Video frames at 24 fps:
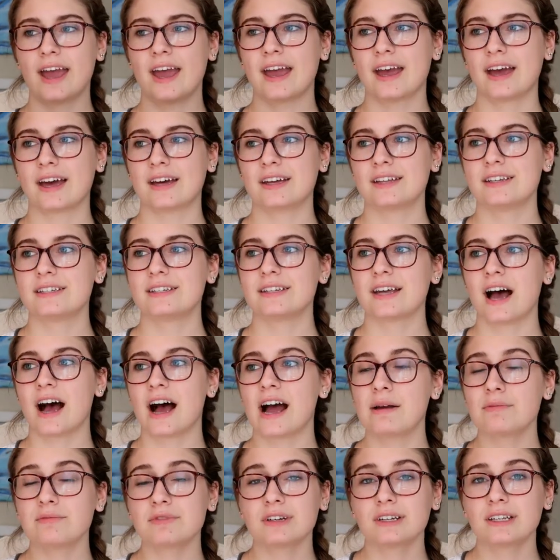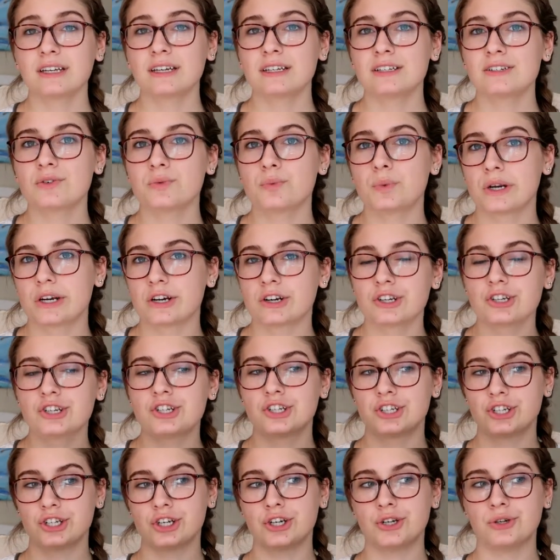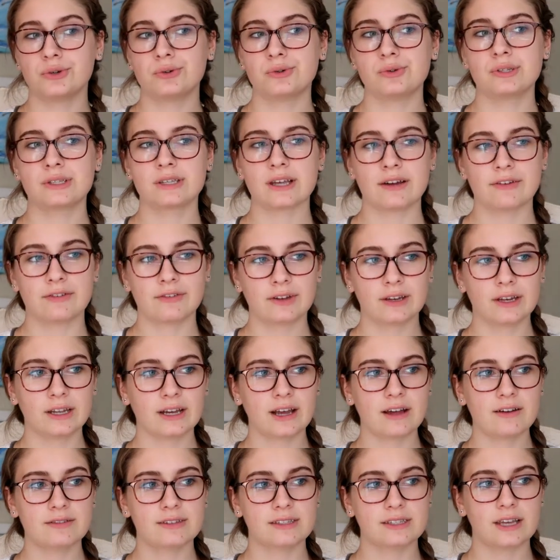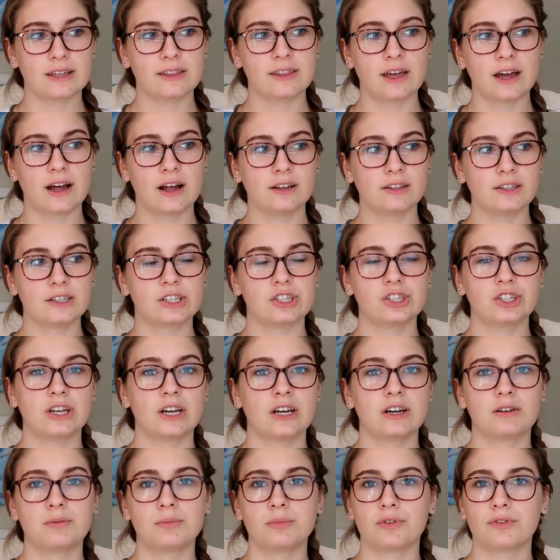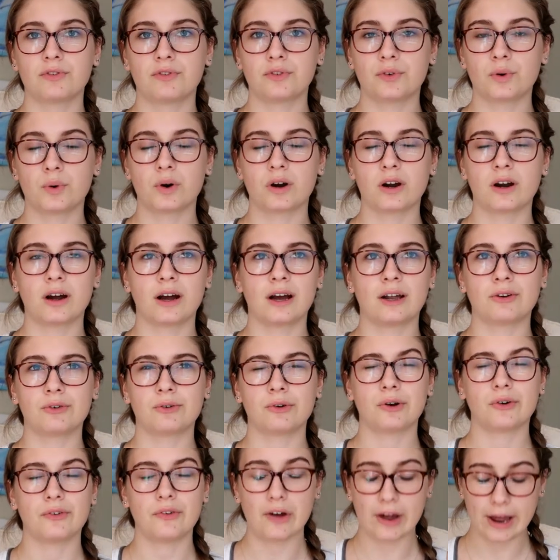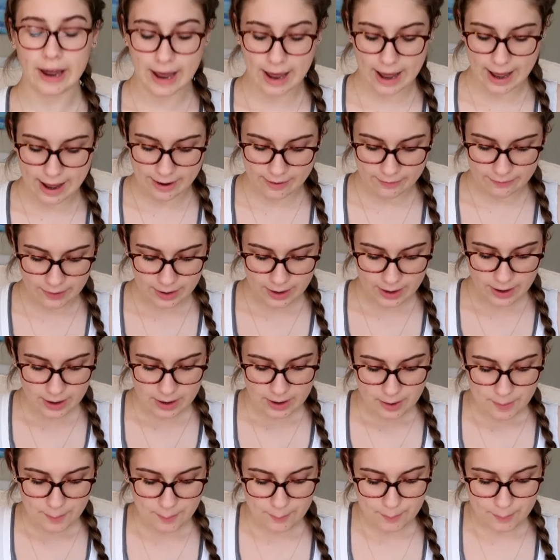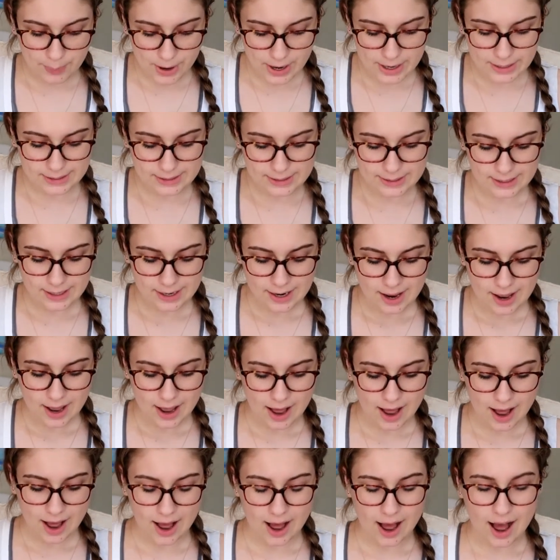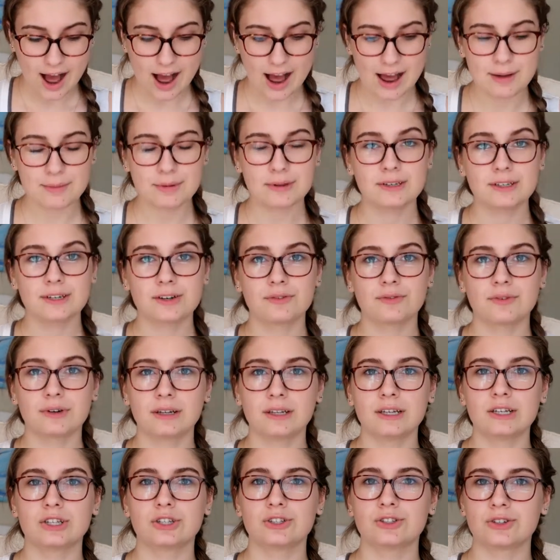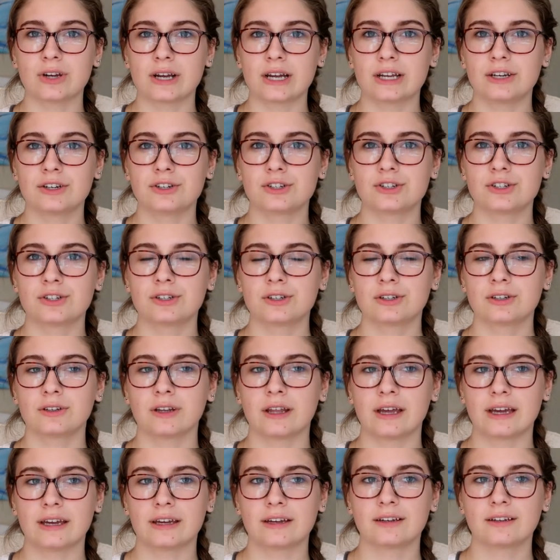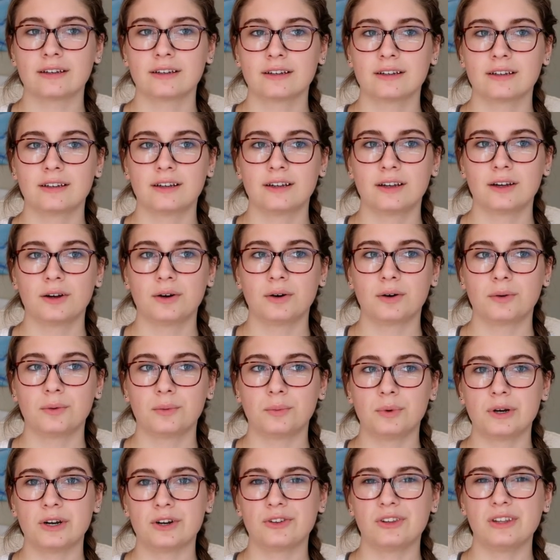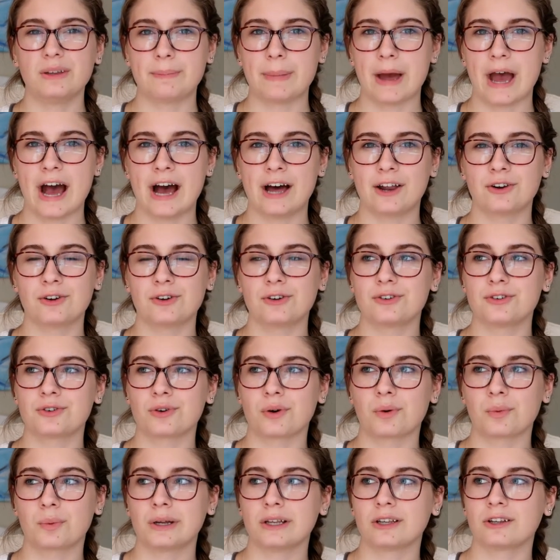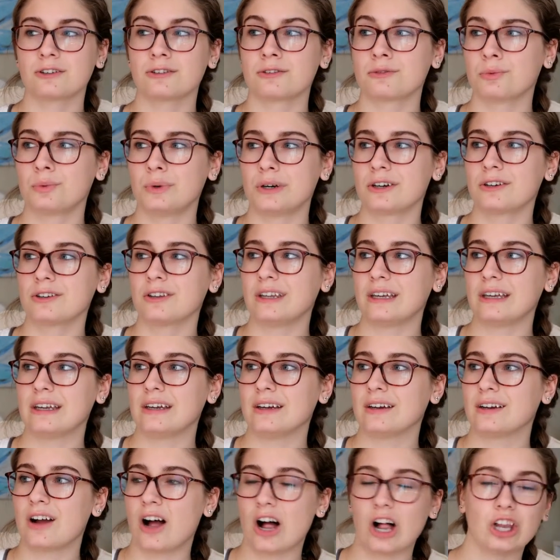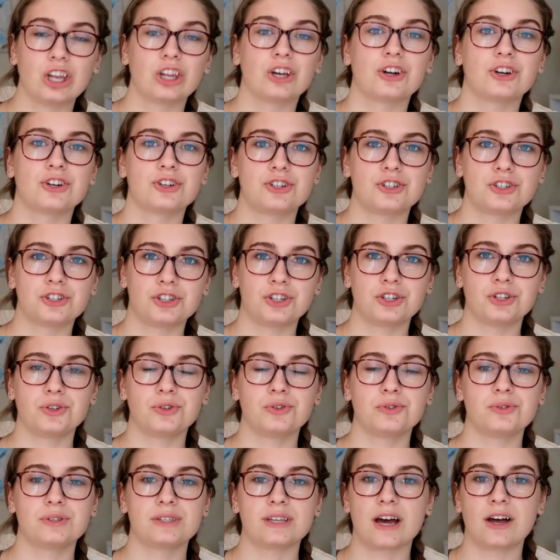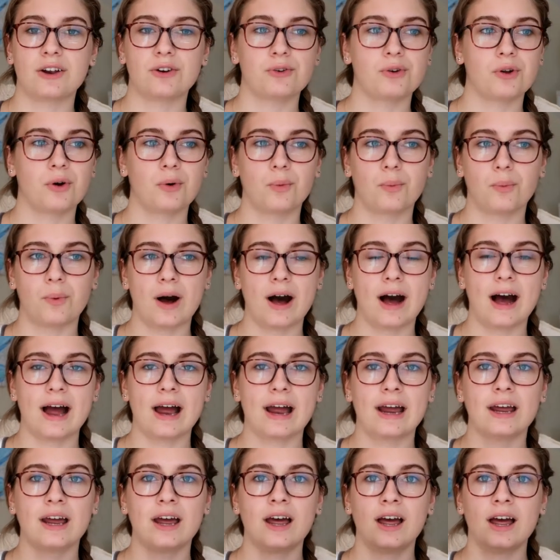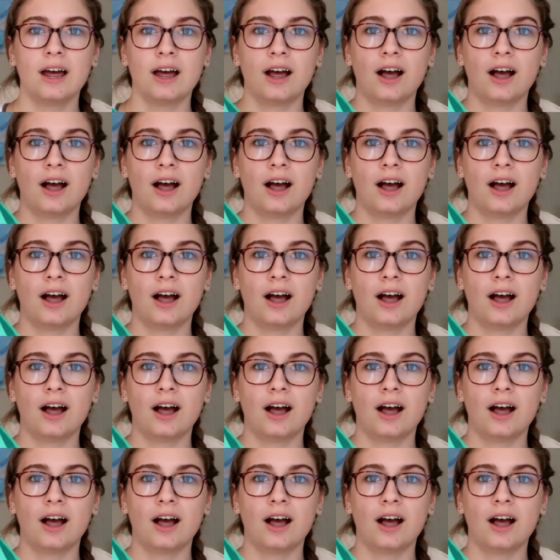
And I'm really into weird shoes. I feel like I've said that on this channel before. I don't know if I have, but I'm into really strange, like weirdly patterned or weirdly colored shoes. I don't know why.